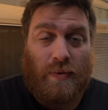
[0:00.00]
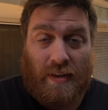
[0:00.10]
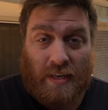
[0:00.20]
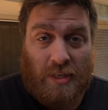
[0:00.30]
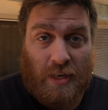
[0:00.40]
We've
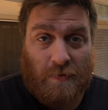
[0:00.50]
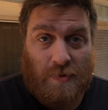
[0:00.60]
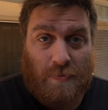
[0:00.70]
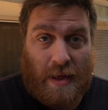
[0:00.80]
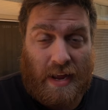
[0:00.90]
got
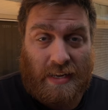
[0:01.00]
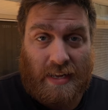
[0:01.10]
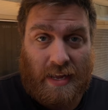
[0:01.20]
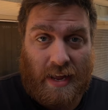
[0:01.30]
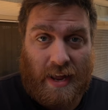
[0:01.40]
shelves to paint
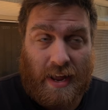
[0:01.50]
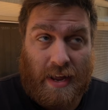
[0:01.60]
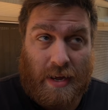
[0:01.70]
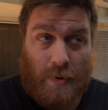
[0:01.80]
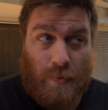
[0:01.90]

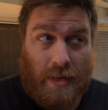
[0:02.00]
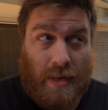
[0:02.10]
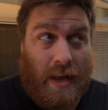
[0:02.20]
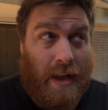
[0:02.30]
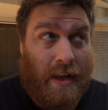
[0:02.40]
and
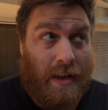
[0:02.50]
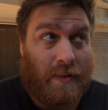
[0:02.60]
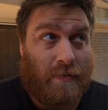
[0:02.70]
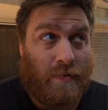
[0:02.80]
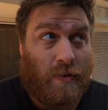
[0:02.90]
we
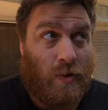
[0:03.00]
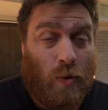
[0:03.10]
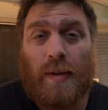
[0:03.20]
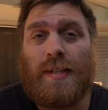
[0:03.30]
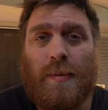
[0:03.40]
have
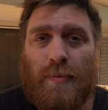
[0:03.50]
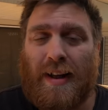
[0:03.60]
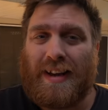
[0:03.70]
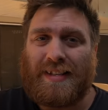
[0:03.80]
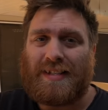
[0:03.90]
toys to
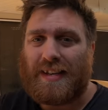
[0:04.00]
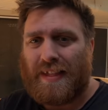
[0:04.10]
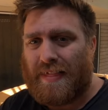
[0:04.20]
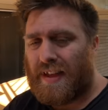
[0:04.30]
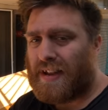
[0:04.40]
price
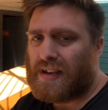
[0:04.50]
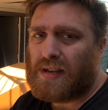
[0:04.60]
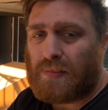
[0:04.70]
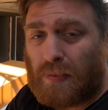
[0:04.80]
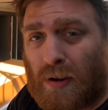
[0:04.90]
and
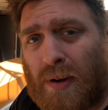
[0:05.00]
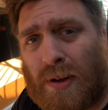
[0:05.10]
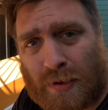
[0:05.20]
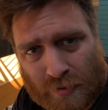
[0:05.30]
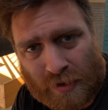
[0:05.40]
then
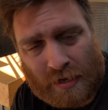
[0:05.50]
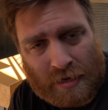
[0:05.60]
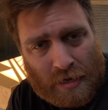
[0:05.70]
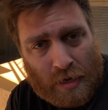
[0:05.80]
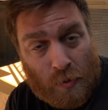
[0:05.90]
tomorrow
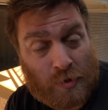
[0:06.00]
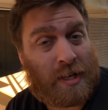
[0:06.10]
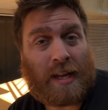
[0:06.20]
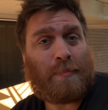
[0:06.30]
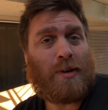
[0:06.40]
we're
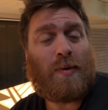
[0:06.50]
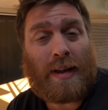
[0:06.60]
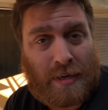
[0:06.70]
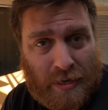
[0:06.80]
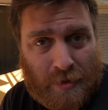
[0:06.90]
setting up a new
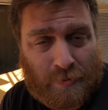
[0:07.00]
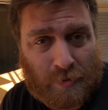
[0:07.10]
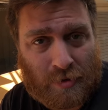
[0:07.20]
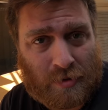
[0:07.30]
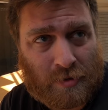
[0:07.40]
antique
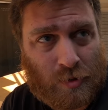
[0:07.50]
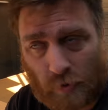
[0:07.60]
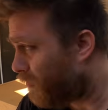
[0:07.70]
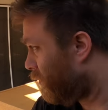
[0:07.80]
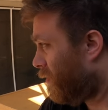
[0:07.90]
mall
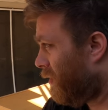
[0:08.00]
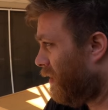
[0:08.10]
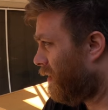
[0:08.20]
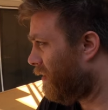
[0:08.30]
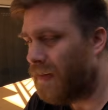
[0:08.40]
toy booth.